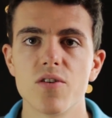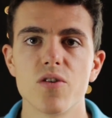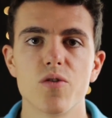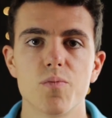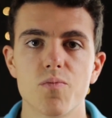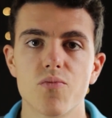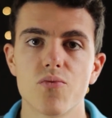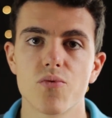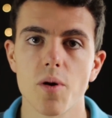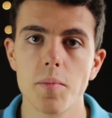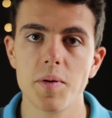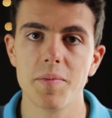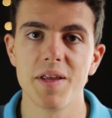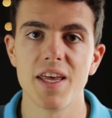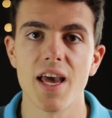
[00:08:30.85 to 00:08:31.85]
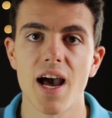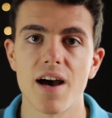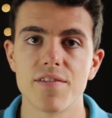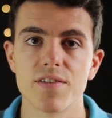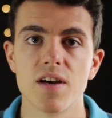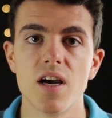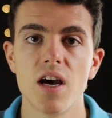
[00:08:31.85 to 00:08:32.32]
You probably
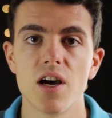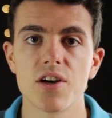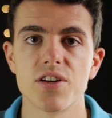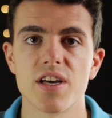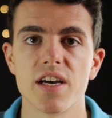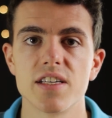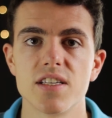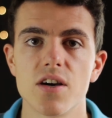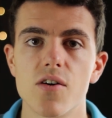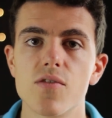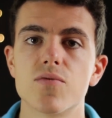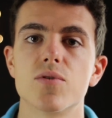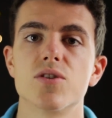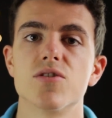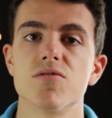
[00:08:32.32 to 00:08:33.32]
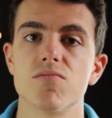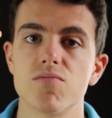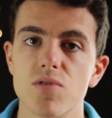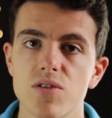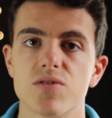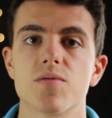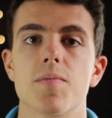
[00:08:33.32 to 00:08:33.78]
have a good idea of what you
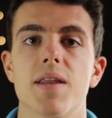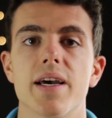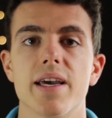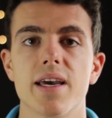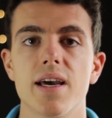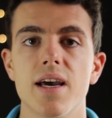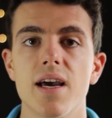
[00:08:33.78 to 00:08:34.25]
want to play.